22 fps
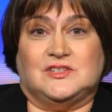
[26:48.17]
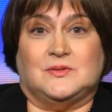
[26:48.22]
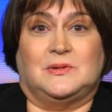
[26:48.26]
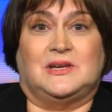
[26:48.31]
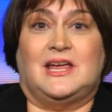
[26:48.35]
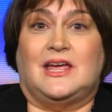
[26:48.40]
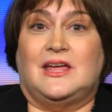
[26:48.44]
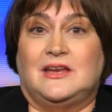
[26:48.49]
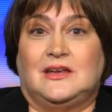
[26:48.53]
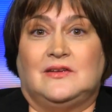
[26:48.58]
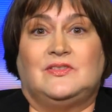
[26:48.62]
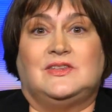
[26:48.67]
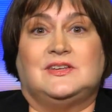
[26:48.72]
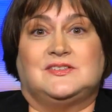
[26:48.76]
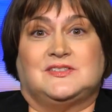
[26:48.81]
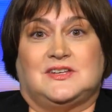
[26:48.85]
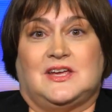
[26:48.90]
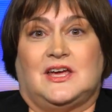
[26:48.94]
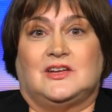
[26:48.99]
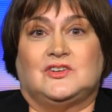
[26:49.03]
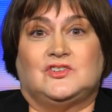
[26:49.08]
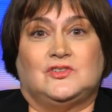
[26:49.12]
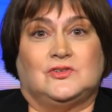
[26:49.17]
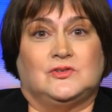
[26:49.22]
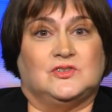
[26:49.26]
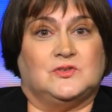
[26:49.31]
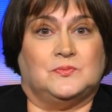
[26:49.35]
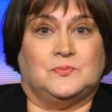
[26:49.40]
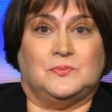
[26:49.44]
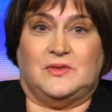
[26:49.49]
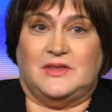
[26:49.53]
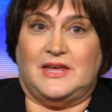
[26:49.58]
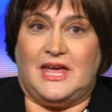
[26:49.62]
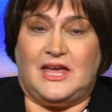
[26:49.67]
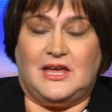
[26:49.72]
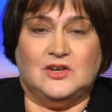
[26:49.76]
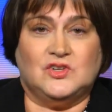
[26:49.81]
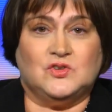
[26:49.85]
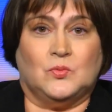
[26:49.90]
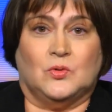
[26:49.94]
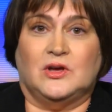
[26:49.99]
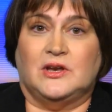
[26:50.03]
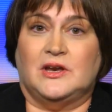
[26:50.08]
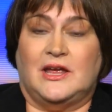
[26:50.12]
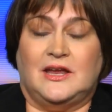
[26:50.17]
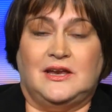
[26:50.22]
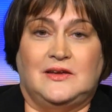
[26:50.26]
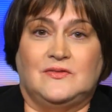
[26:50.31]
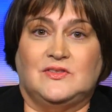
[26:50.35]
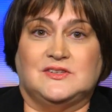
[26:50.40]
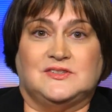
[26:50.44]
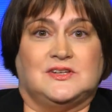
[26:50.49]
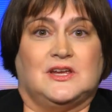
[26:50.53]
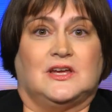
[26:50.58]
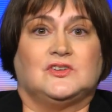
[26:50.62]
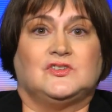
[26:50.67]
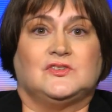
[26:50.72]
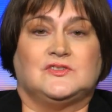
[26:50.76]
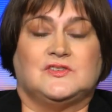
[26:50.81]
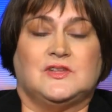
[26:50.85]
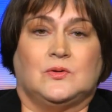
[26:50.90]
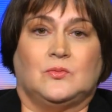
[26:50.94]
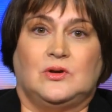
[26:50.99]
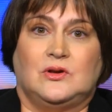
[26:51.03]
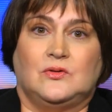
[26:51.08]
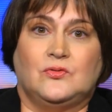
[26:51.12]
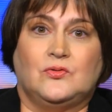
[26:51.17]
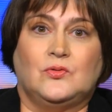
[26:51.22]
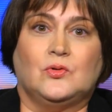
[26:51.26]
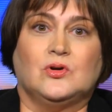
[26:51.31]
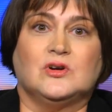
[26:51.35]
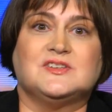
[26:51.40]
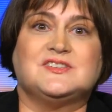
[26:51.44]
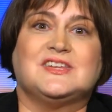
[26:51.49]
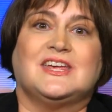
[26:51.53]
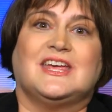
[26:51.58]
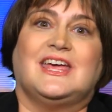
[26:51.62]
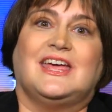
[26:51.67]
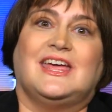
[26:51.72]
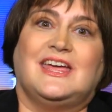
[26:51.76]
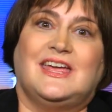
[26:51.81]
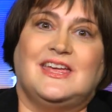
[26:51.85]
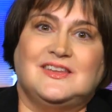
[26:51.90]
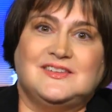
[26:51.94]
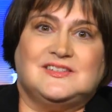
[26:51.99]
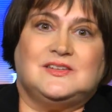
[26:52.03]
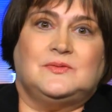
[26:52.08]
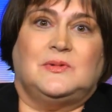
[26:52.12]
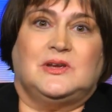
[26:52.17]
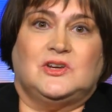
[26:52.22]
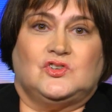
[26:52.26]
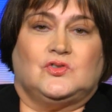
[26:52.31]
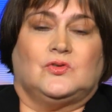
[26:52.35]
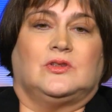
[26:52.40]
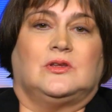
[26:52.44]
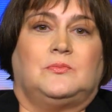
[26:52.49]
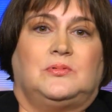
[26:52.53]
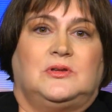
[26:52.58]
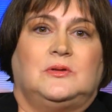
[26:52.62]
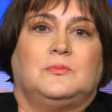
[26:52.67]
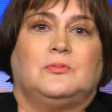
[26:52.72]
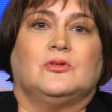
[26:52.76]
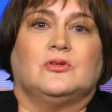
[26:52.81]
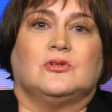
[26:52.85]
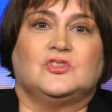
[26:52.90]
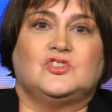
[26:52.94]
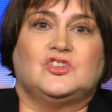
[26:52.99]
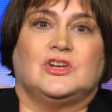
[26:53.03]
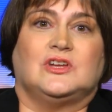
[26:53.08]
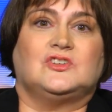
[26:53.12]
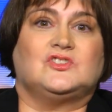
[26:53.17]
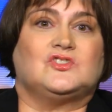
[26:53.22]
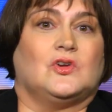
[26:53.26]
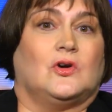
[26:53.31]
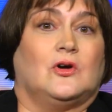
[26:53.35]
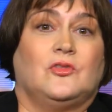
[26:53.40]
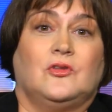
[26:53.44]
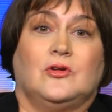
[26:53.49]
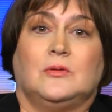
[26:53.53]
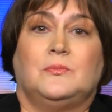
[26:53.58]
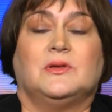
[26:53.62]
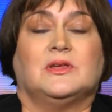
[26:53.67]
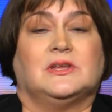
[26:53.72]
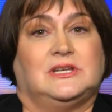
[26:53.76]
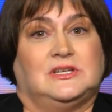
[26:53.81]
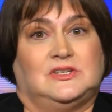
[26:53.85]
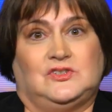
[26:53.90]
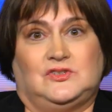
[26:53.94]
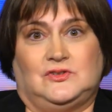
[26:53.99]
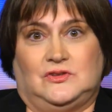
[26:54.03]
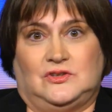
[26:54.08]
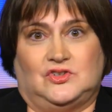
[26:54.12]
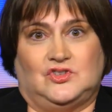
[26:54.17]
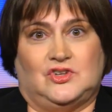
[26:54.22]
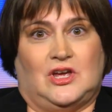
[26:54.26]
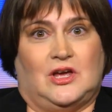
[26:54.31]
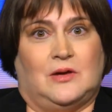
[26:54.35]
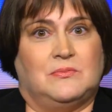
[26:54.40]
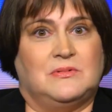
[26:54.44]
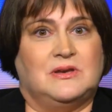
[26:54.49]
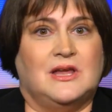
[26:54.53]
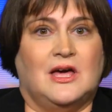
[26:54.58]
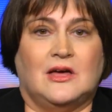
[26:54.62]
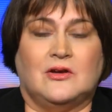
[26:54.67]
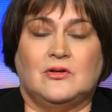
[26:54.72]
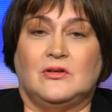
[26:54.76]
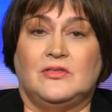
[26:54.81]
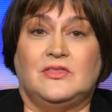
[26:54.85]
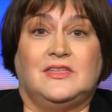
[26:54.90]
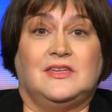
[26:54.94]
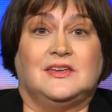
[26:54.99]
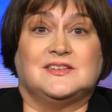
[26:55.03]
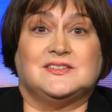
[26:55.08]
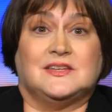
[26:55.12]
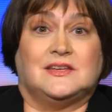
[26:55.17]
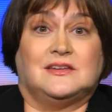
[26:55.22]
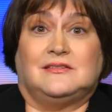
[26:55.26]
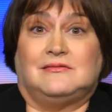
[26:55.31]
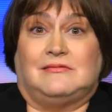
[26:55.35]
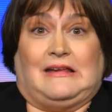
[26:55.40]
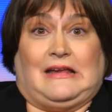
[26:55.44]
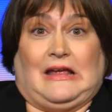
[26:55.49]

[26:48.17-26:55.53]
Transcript: I mean, any of these statutes, the age one, any of the statutes that we enforce, is to make sure that people are judged on their ability to do the job, not on things that